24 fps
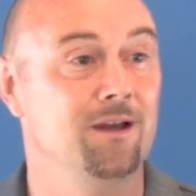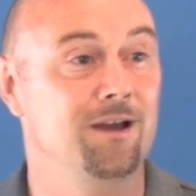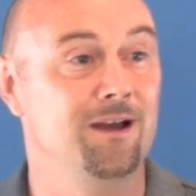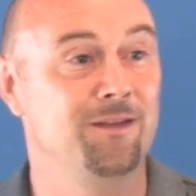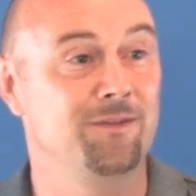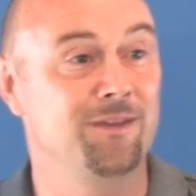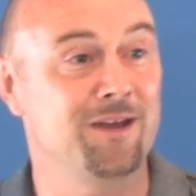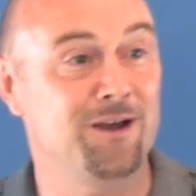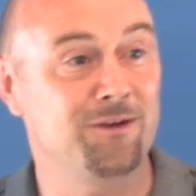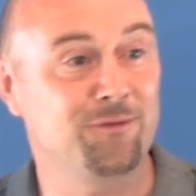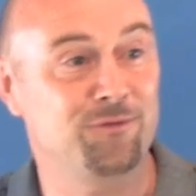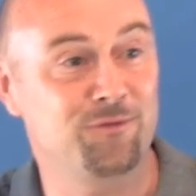
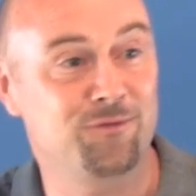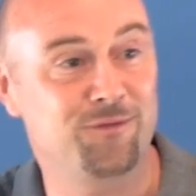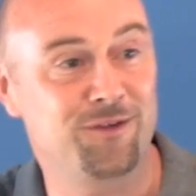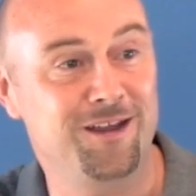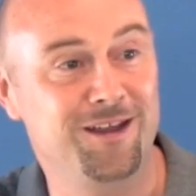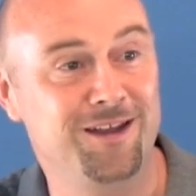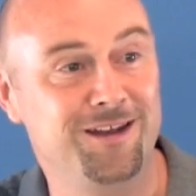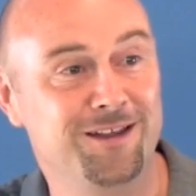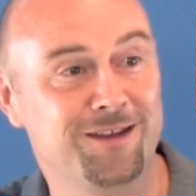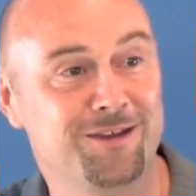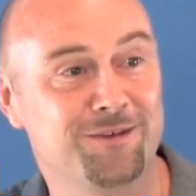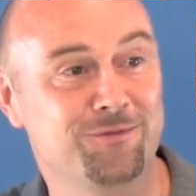And that
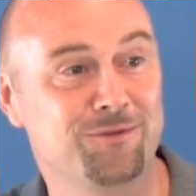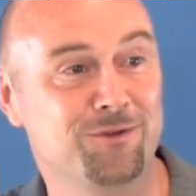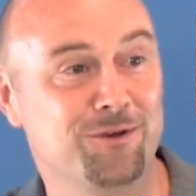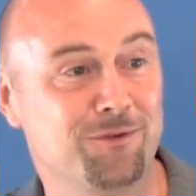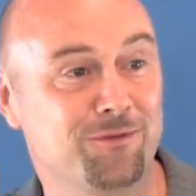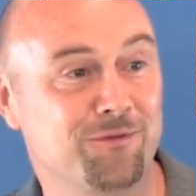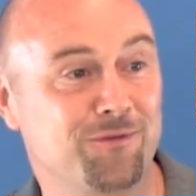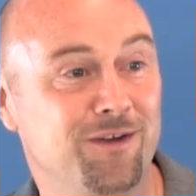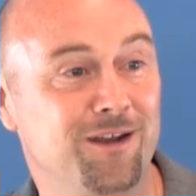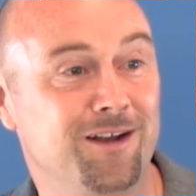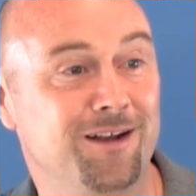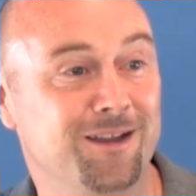feeling of not
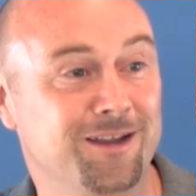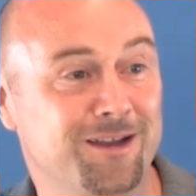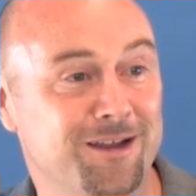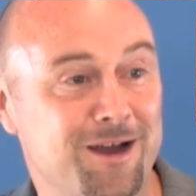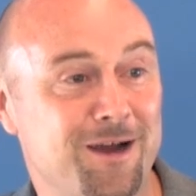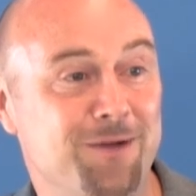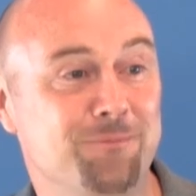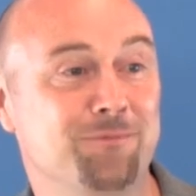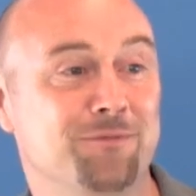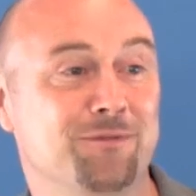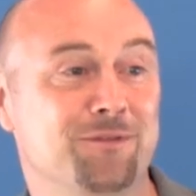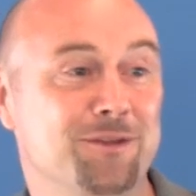feeling
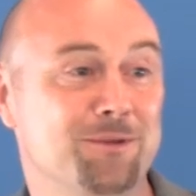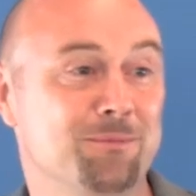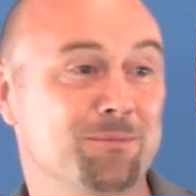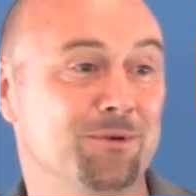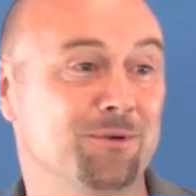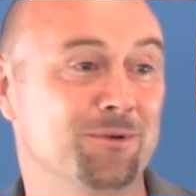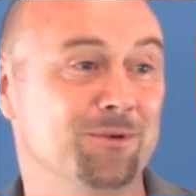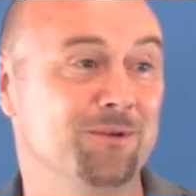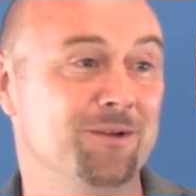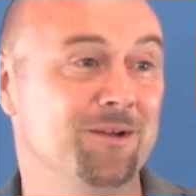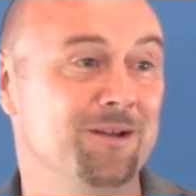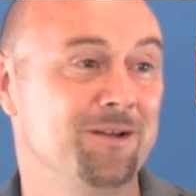
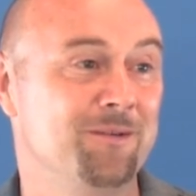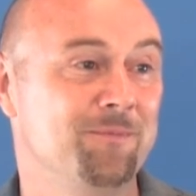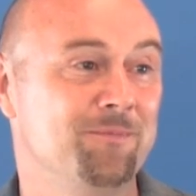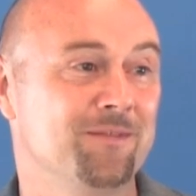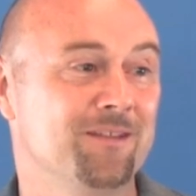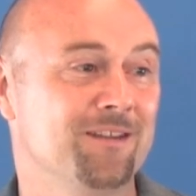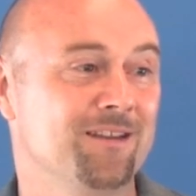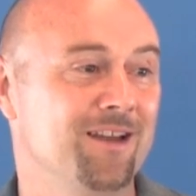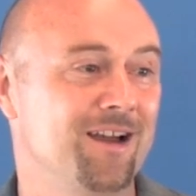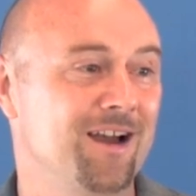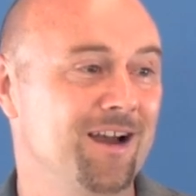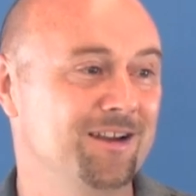comfortable
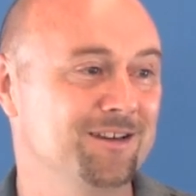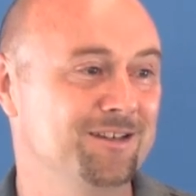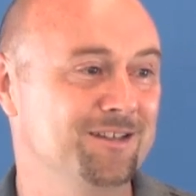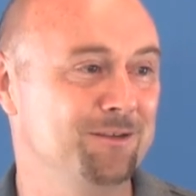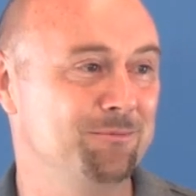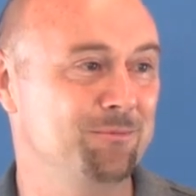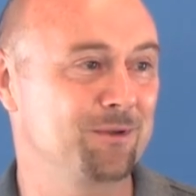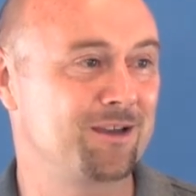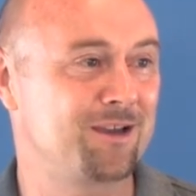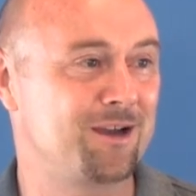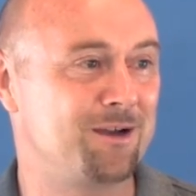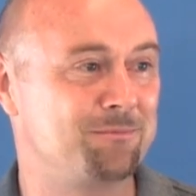actually
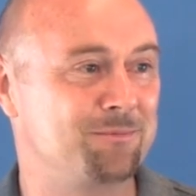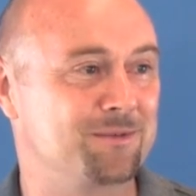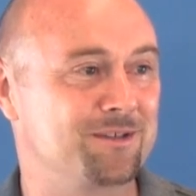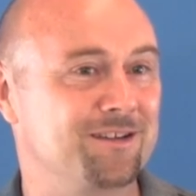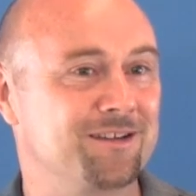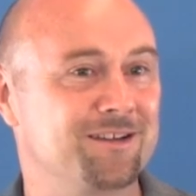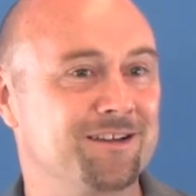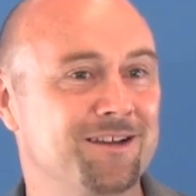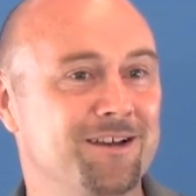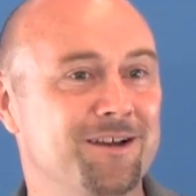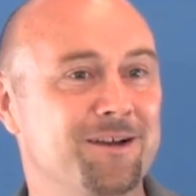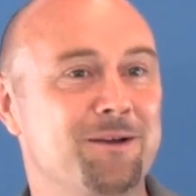becomes
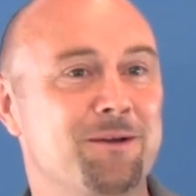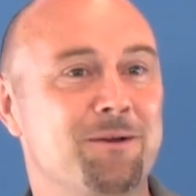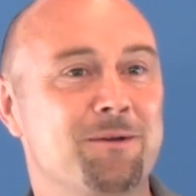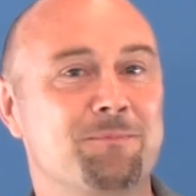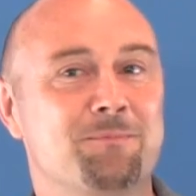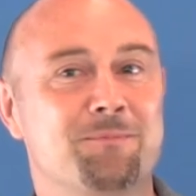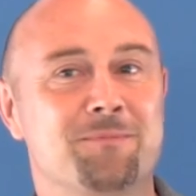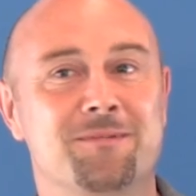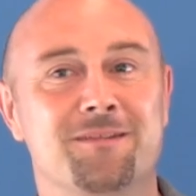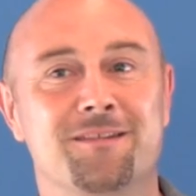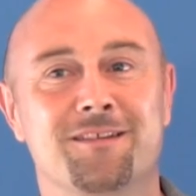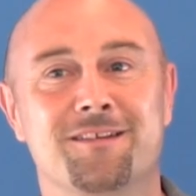a, a
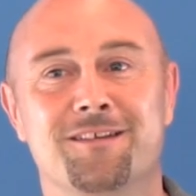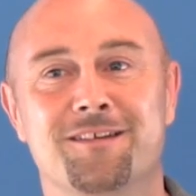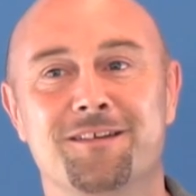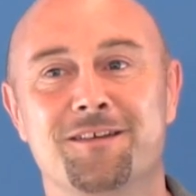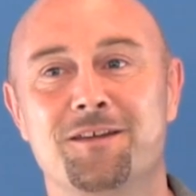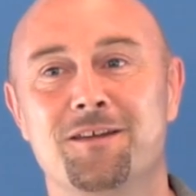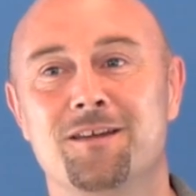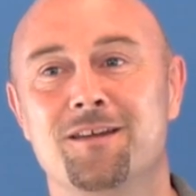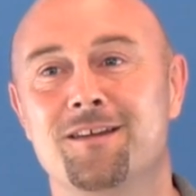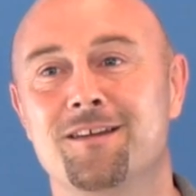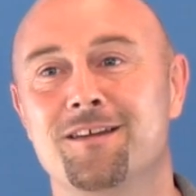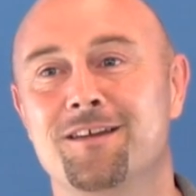
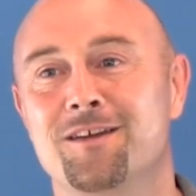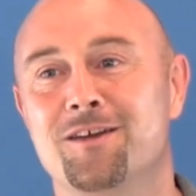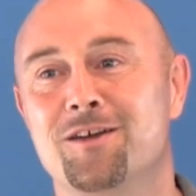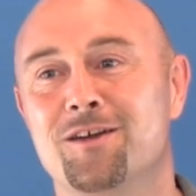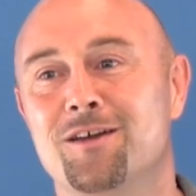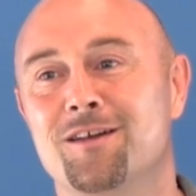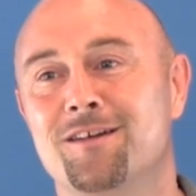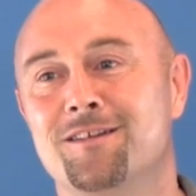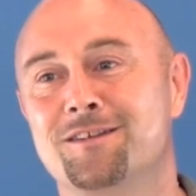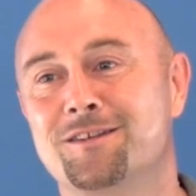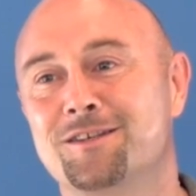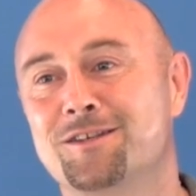a,